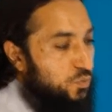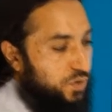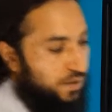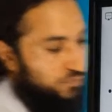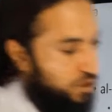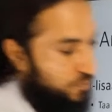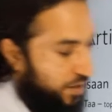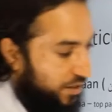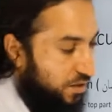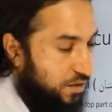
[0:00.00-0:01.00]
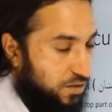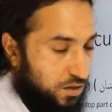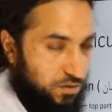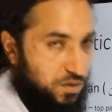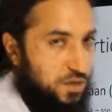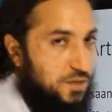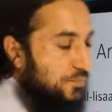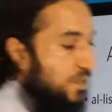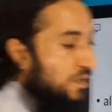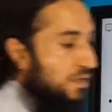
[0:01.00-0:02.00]
we have to explain the tongue
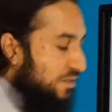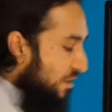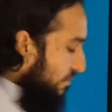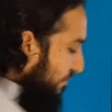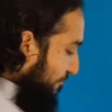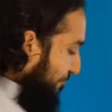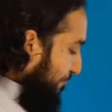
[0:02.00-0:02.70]
itself.